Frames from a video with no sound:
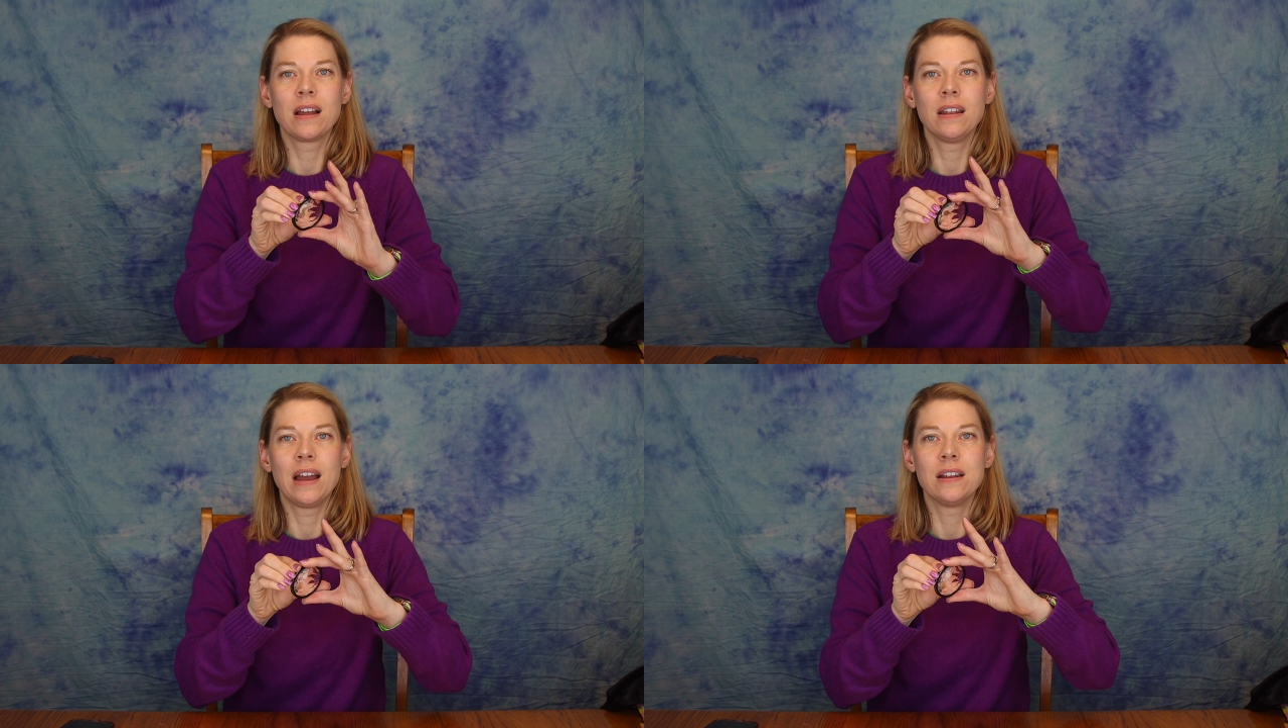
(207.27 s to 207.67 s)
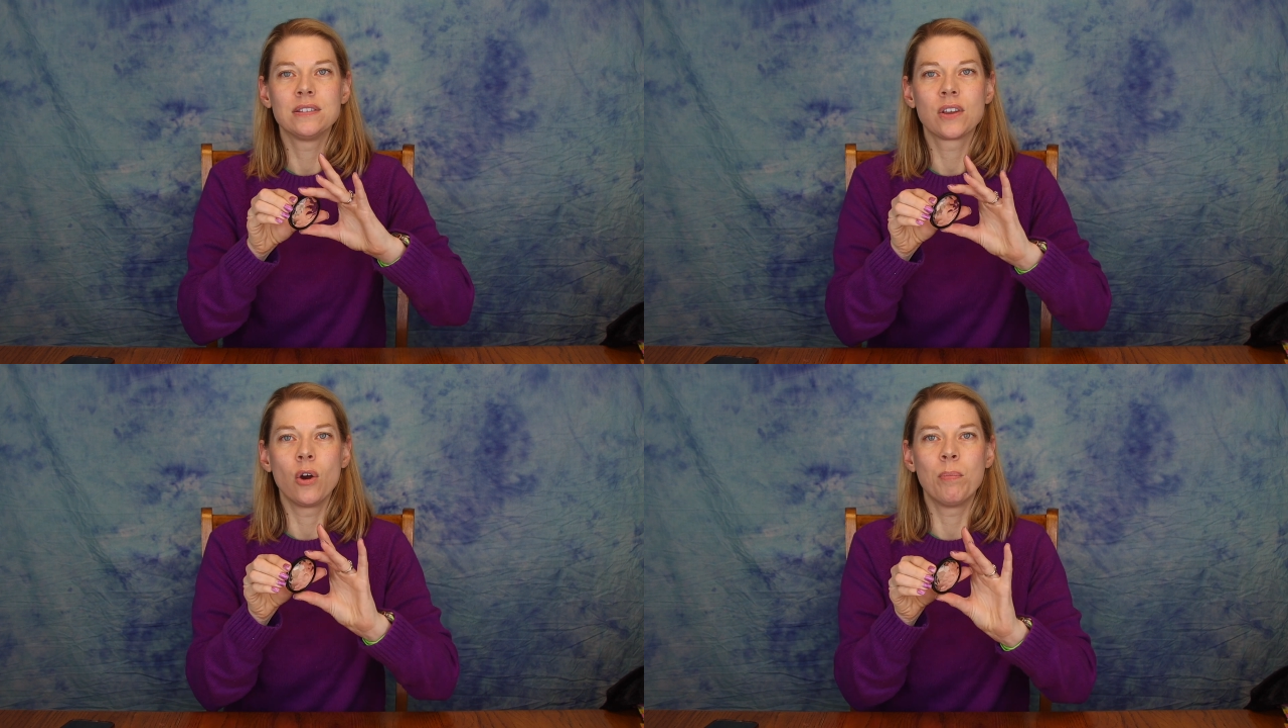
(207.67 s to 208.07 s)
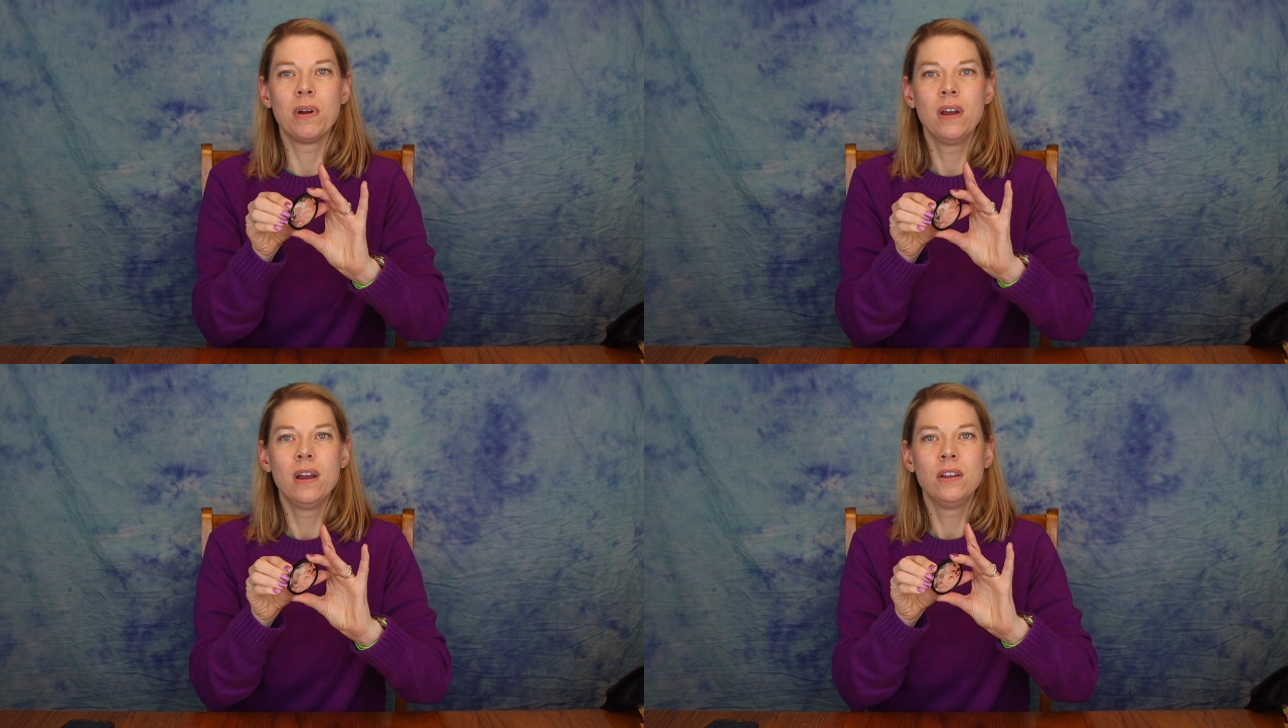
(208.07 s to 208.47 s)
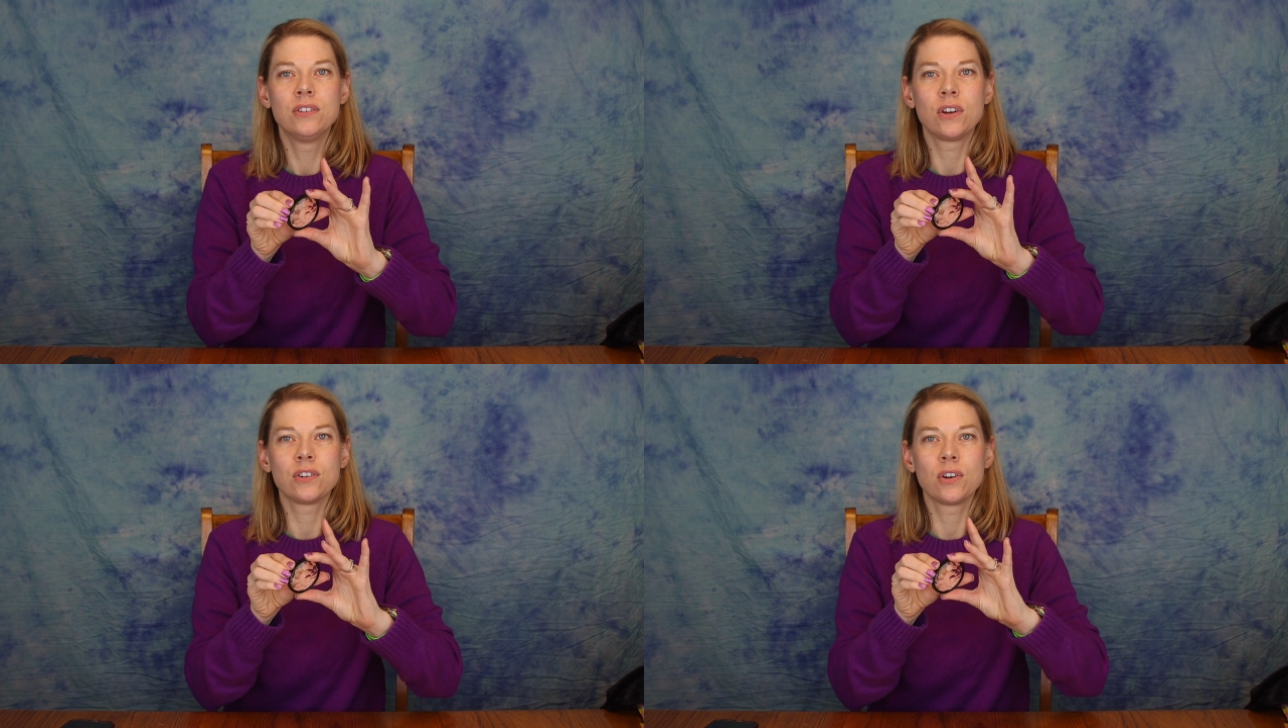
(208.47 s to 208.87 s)
kaleidoscope,
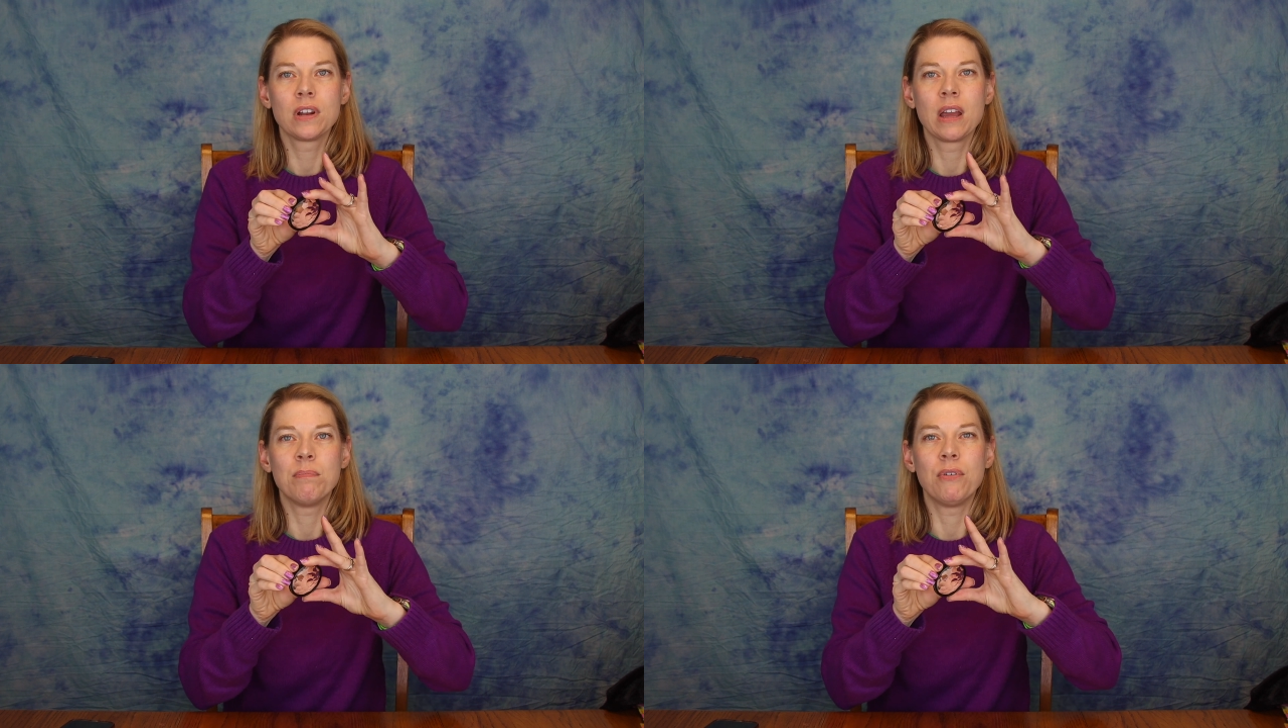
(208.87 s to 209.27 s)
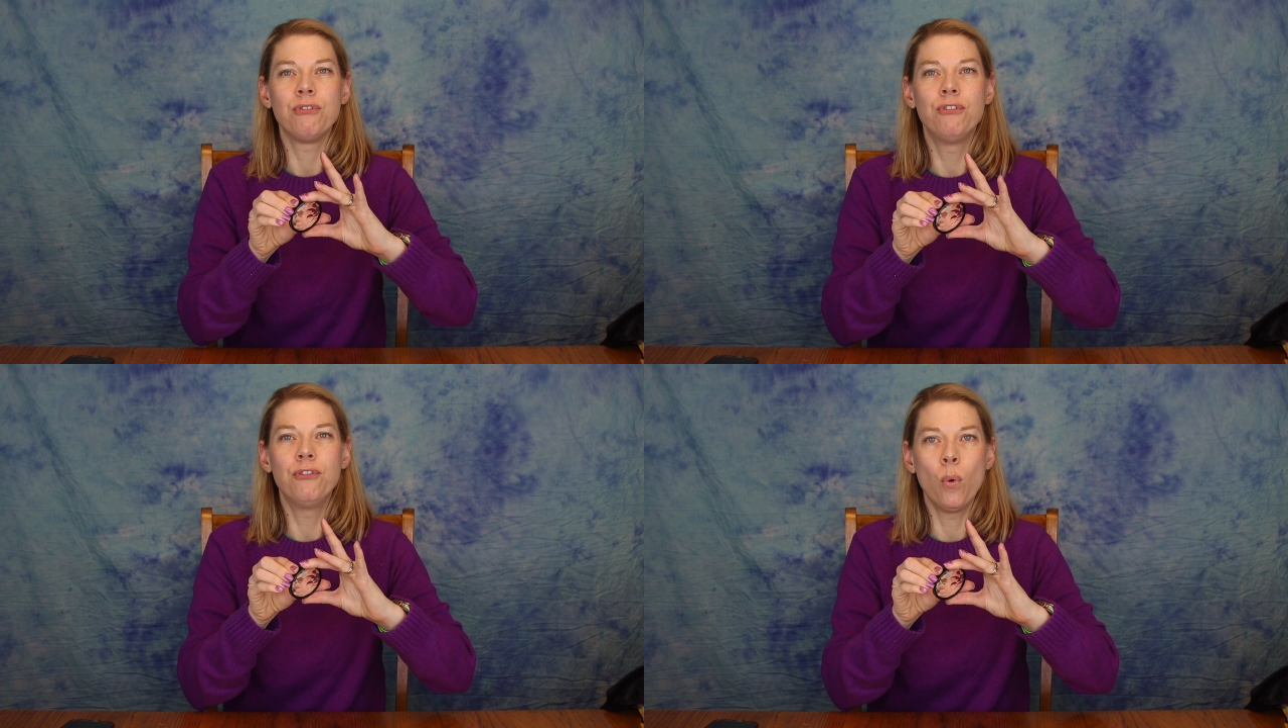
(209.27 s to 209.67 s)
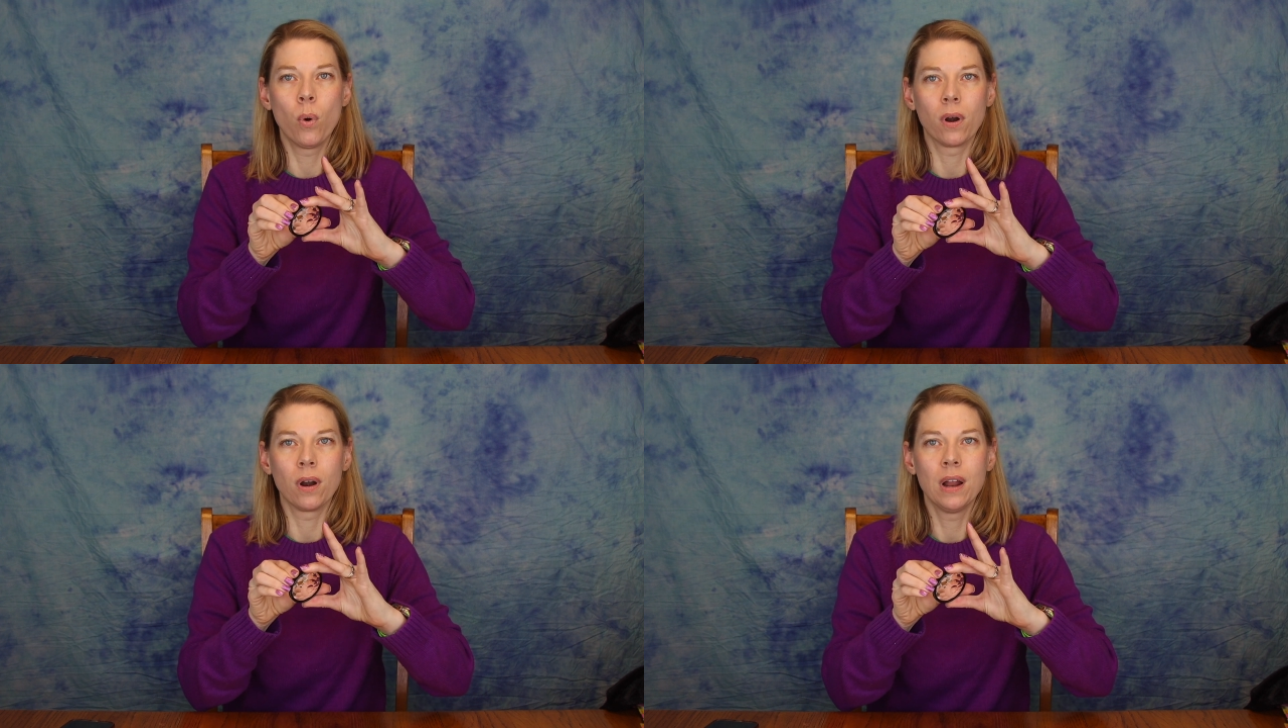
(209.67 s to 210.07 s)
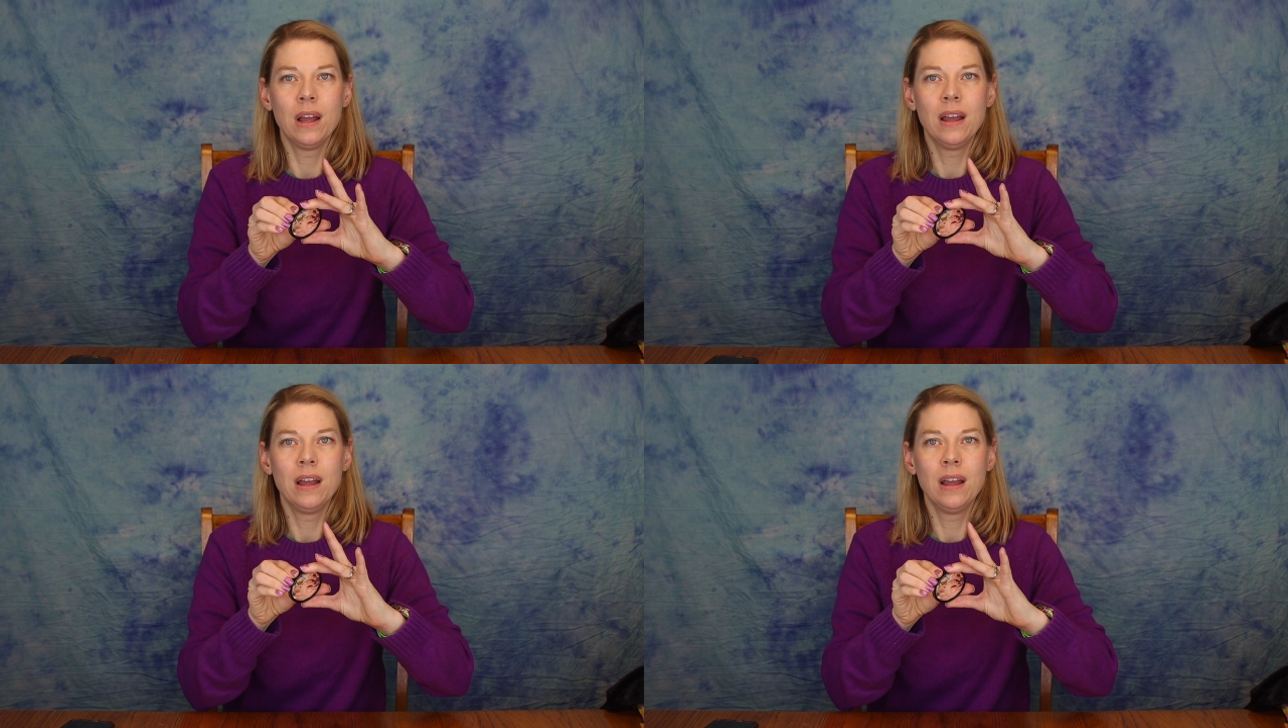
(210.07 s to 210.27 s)
start turning it before